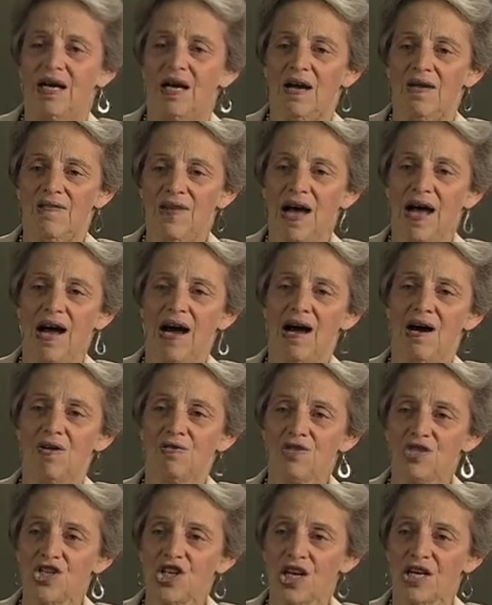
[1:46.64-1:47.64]
of
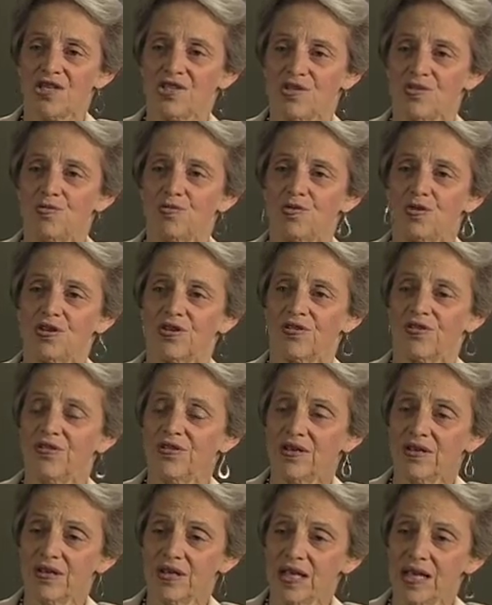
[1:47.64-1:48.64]
how just war
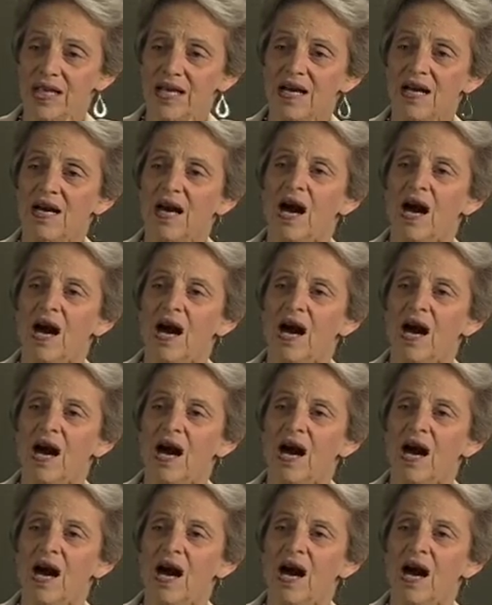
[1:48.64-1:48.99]
theory